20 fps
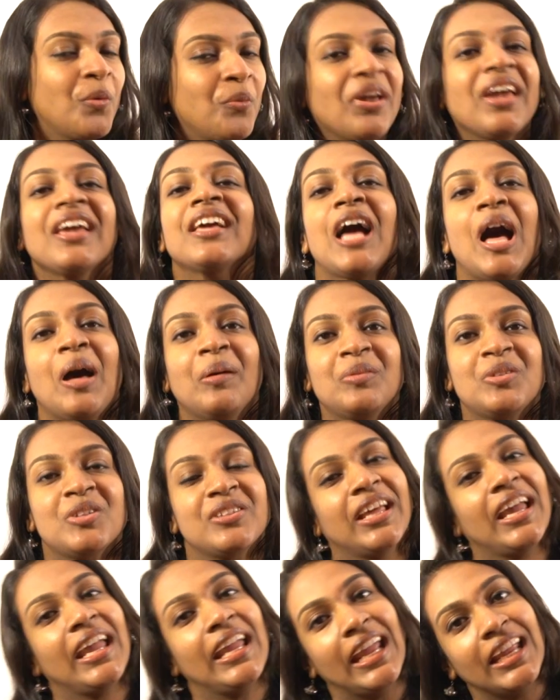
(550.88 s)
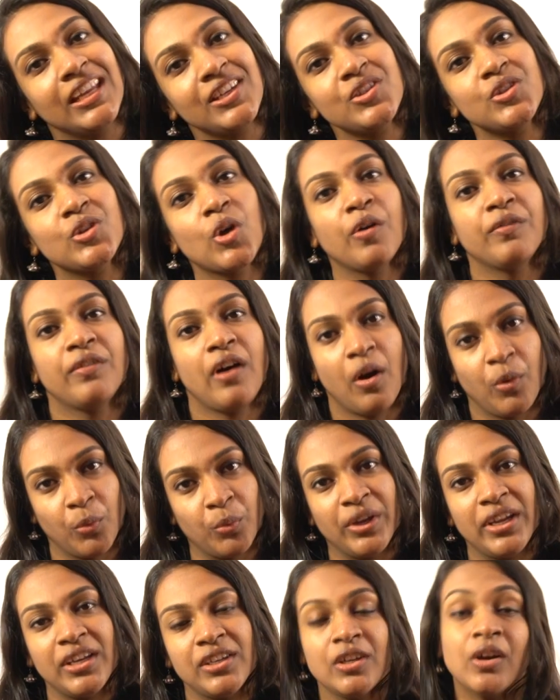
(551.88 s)
we come to the end of our
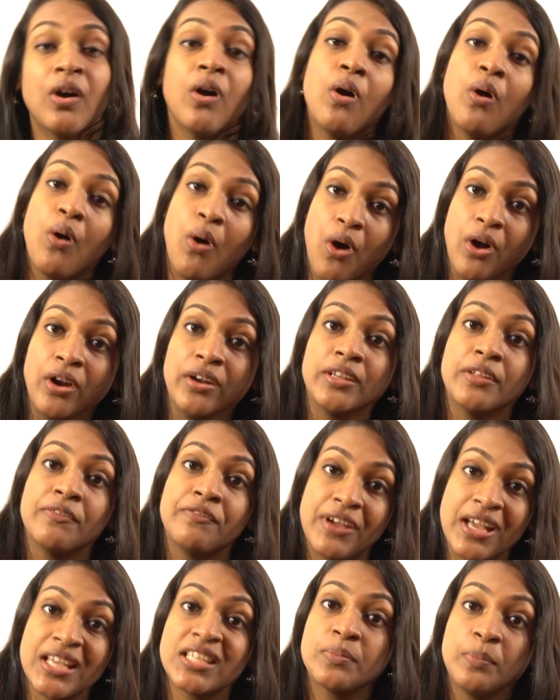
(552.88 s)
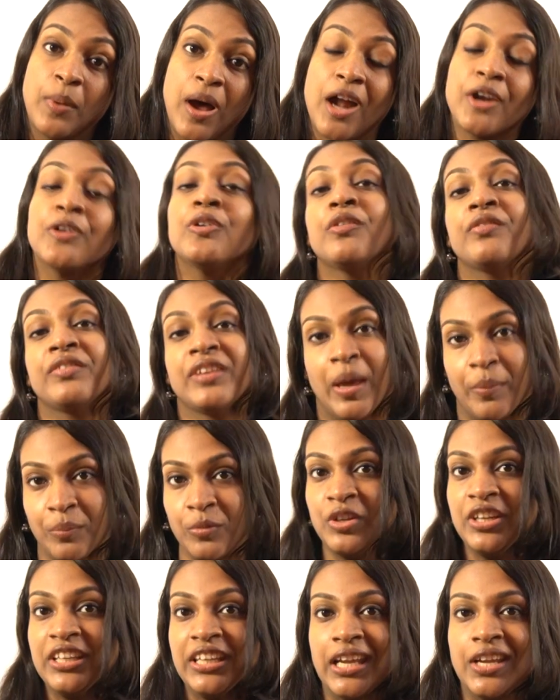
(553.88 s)
video on the first part of
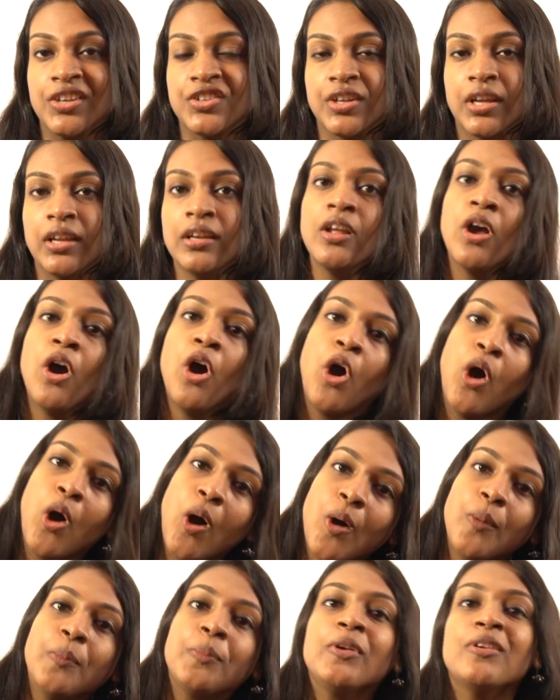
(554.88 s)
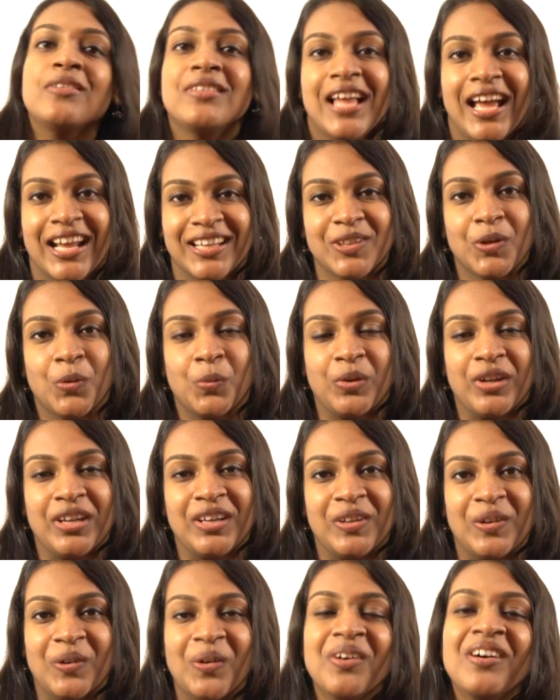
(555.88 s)
communication. Hope you liked the
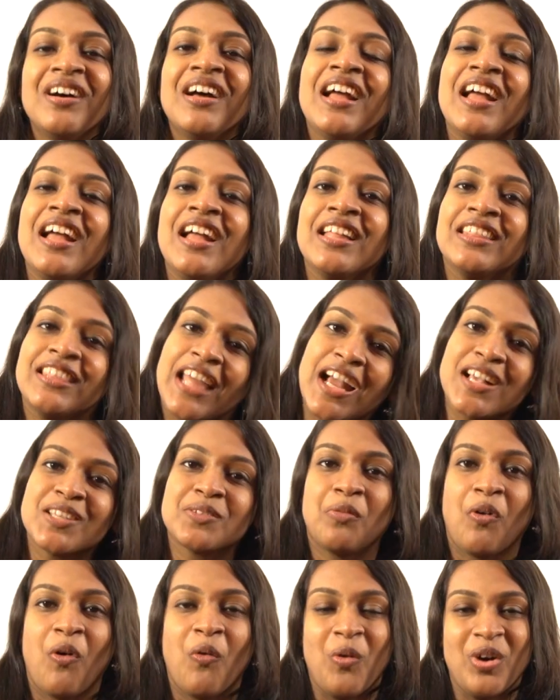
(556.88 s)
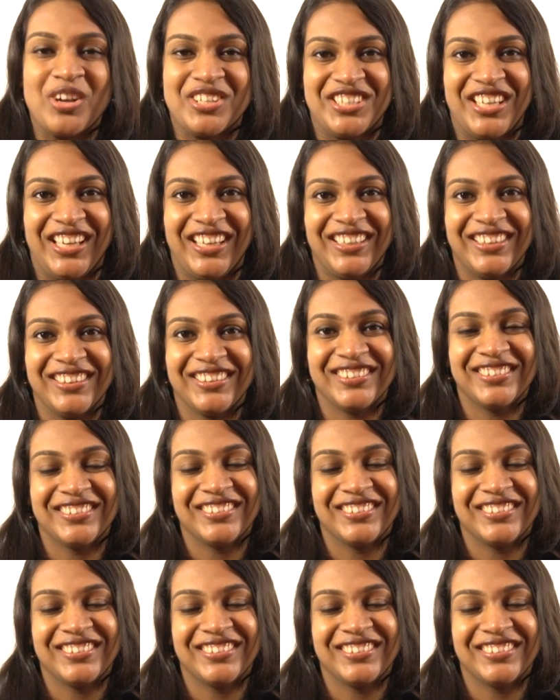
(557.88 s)
video. Thanks for watching.